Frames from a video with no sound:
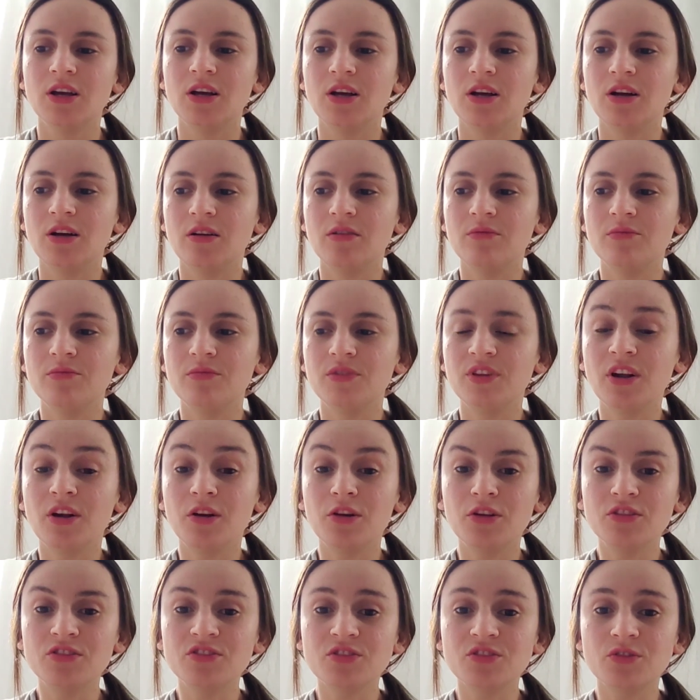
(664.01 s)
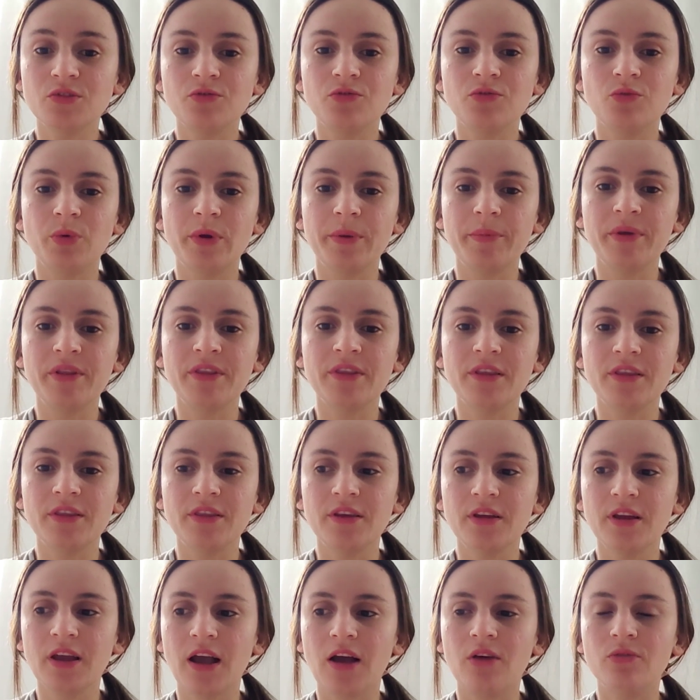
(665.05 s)
There are lots of women that
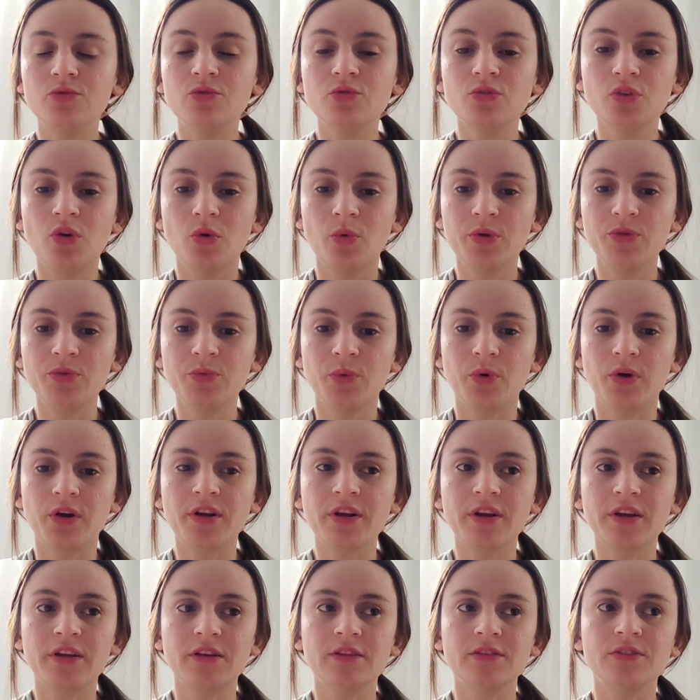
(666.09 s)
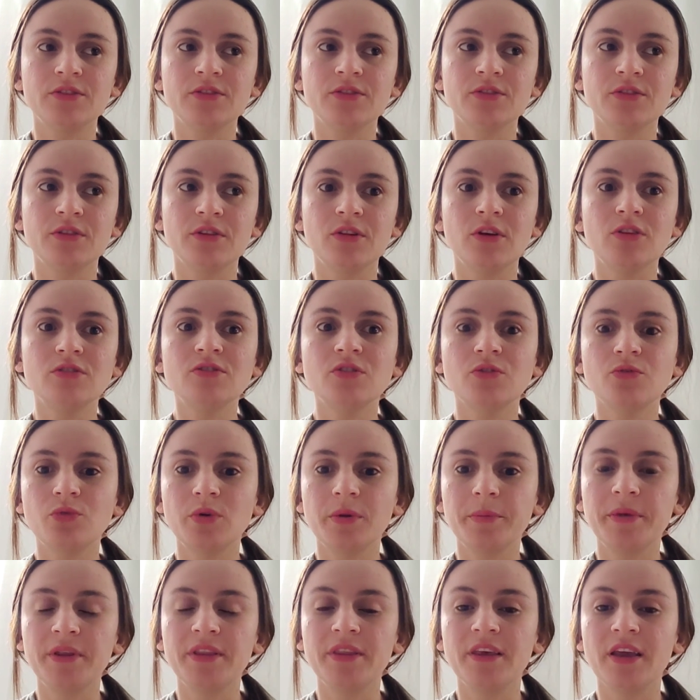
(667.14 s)
they have to go at work, and lots of
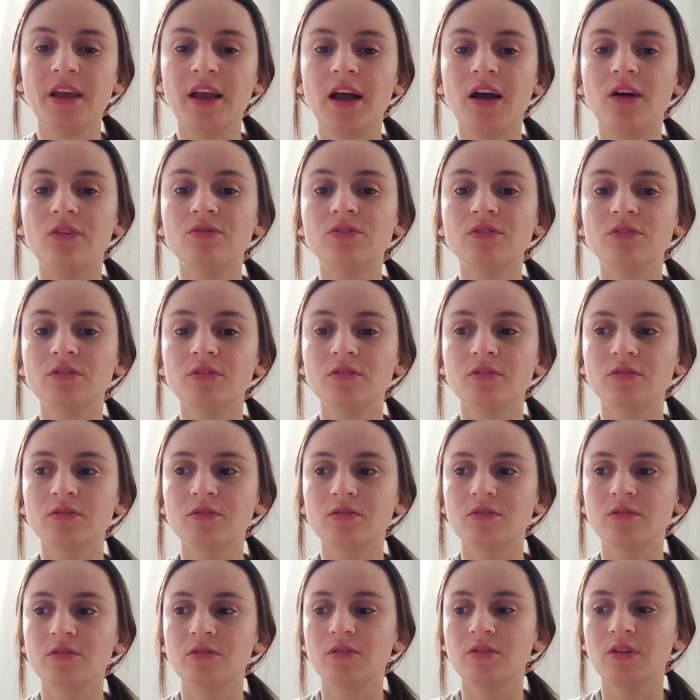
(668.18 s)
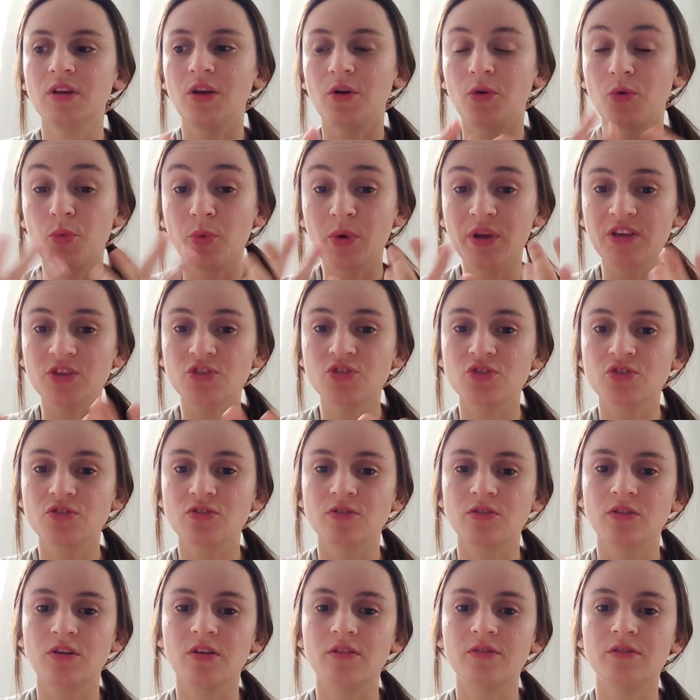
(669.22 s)
women, they have their
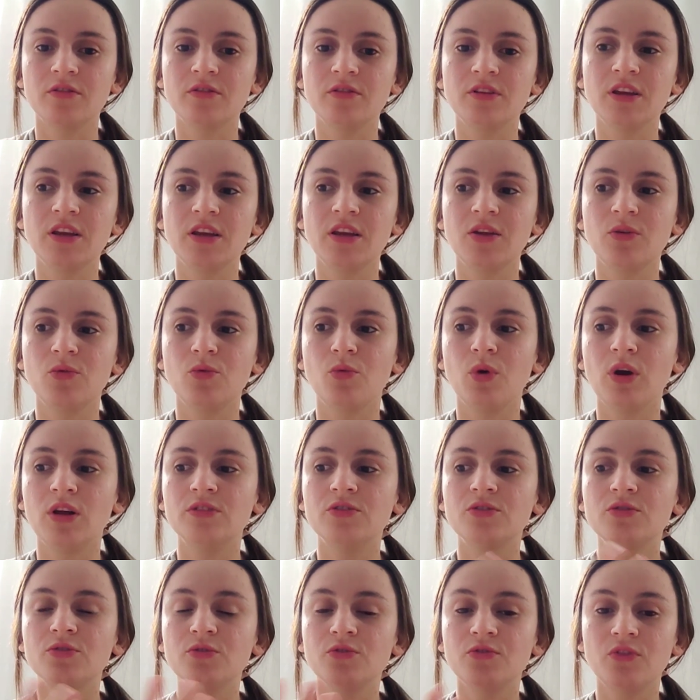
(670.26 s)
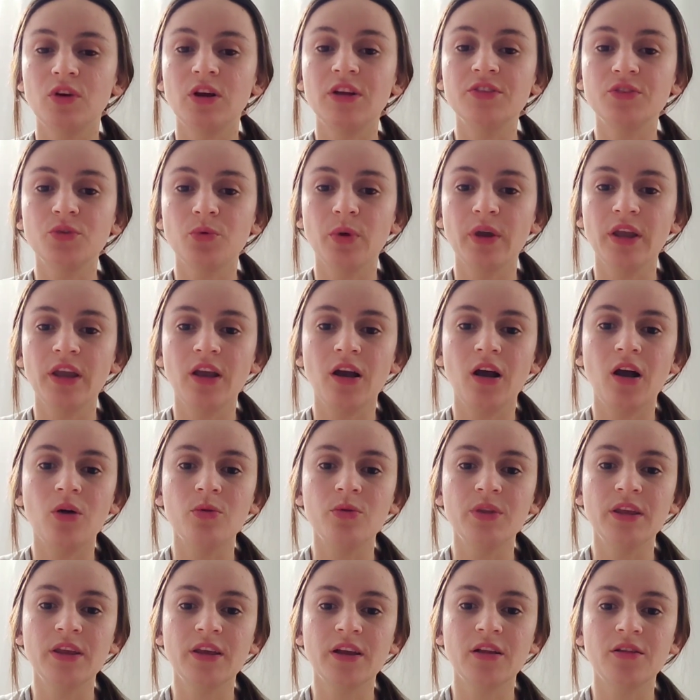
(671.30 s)
wish and they want to find a way how
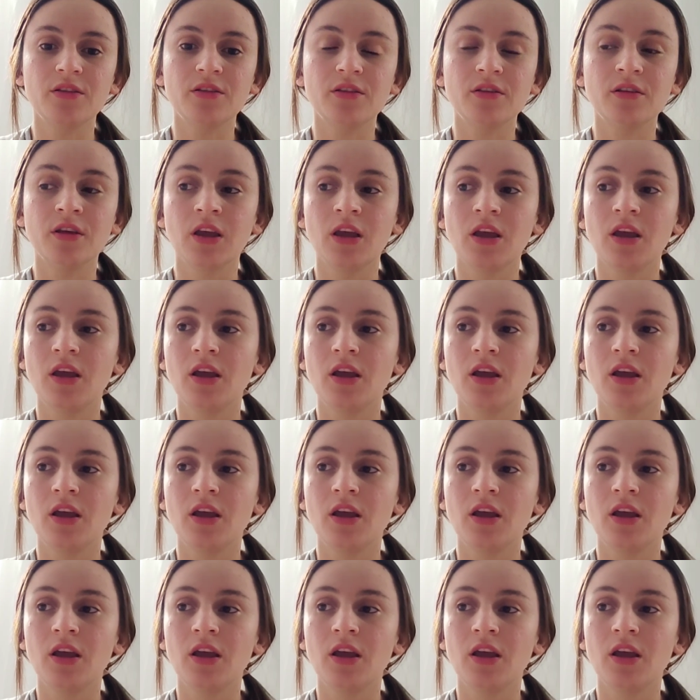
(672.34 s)
they can